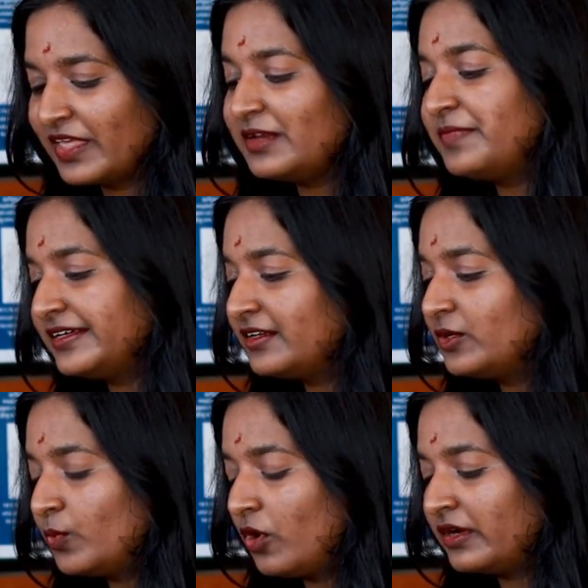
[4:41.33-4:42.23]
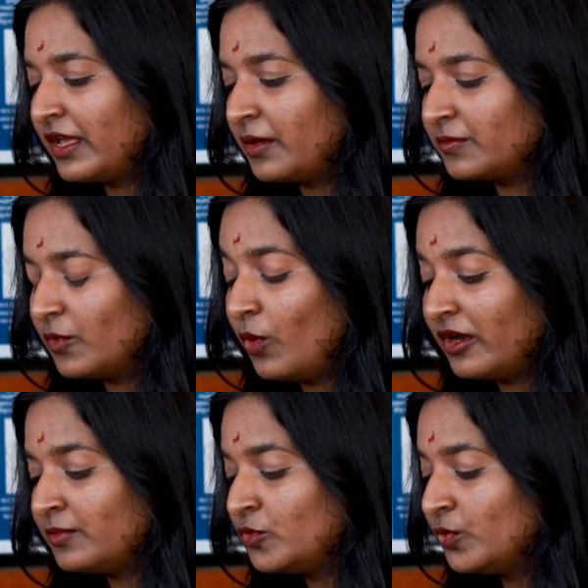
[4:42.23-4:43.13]
get better at
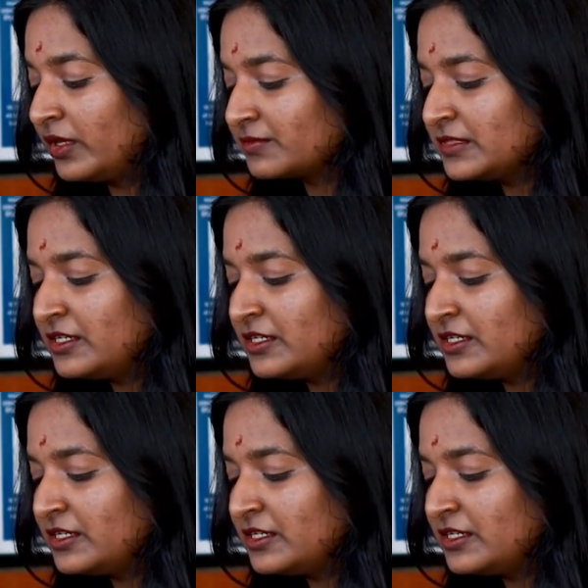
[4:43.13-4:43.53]
what I'm doing